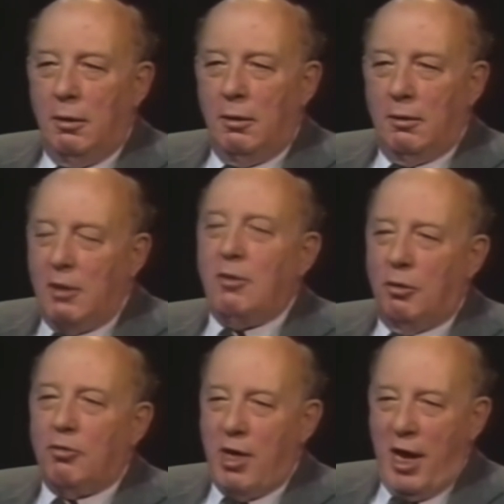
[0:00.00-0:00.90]
Then you don't
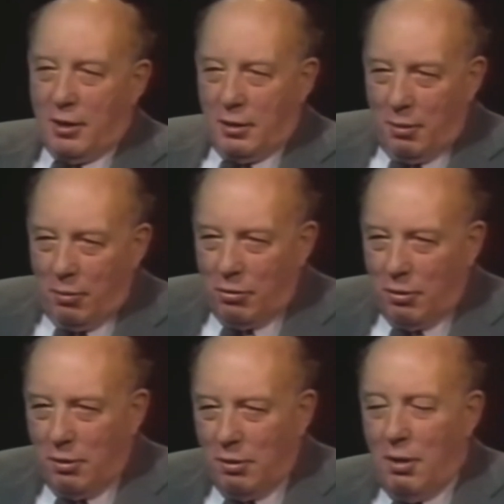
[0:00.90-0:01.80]
react anymore.
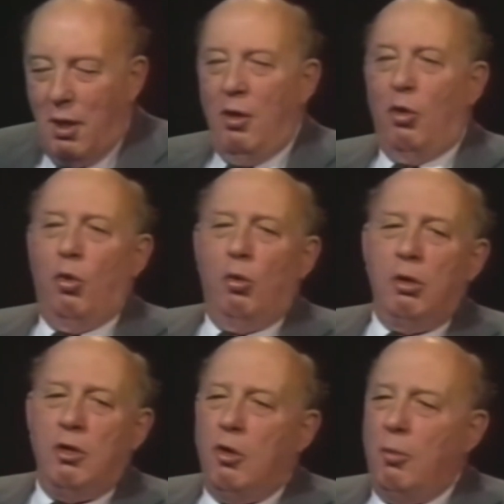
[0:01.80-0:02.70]
All
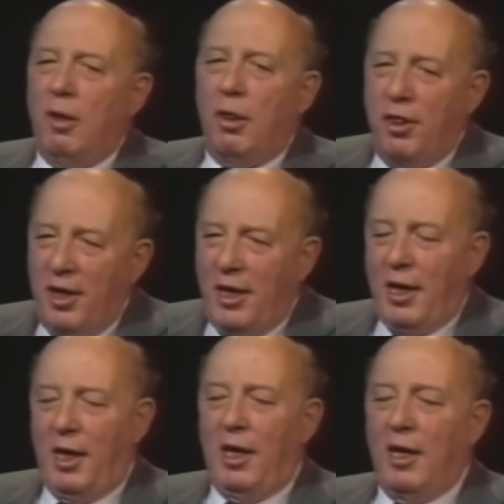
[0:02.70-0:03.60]
human
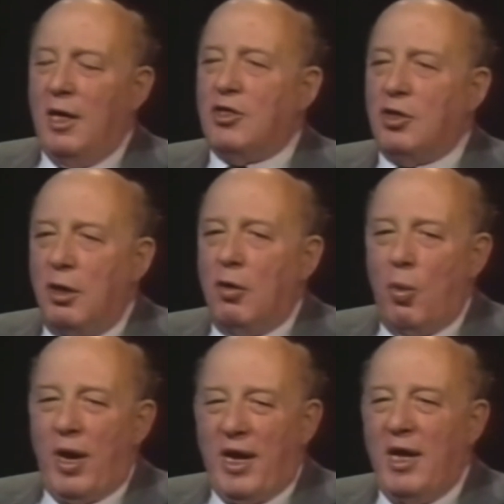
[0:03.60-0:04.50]
thinking is, in a
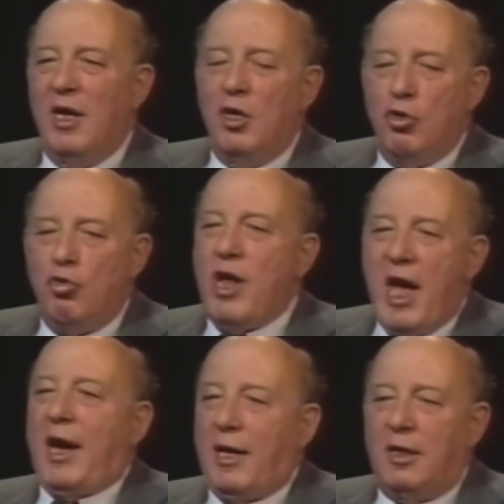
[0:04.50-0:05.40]
way,
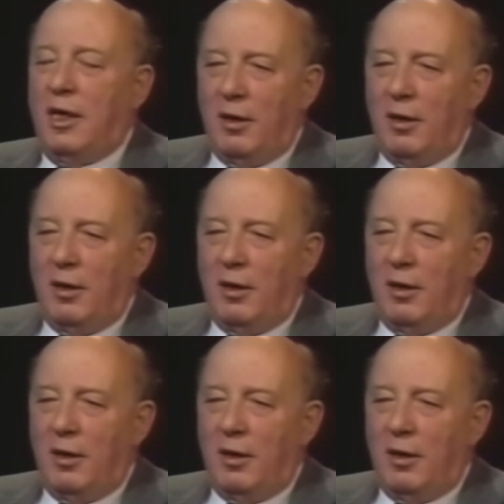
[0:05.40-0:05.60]
reacting.